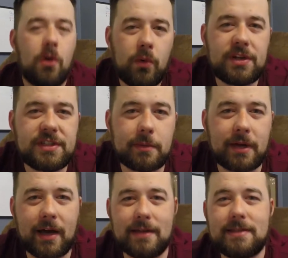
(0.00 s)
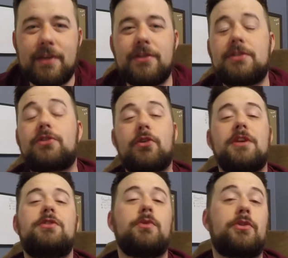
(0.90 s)
What is up, guys? This is
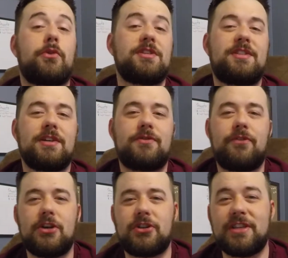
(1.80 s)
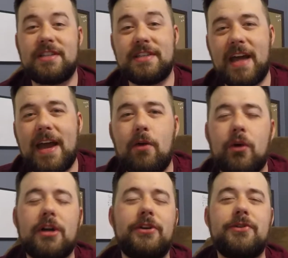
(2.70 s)
Chris with Chris Does Fish, and today
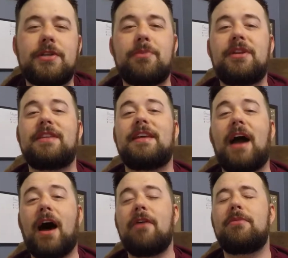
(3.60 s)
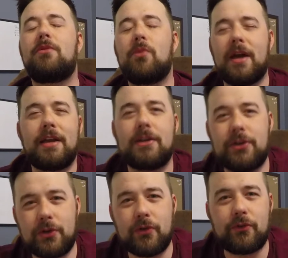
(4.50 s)
we're going to do something that I've been waiting
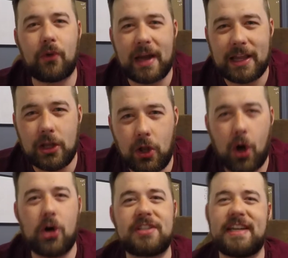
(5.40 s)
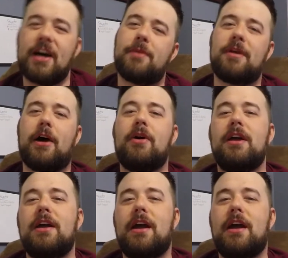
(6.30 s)
to do for a long time now,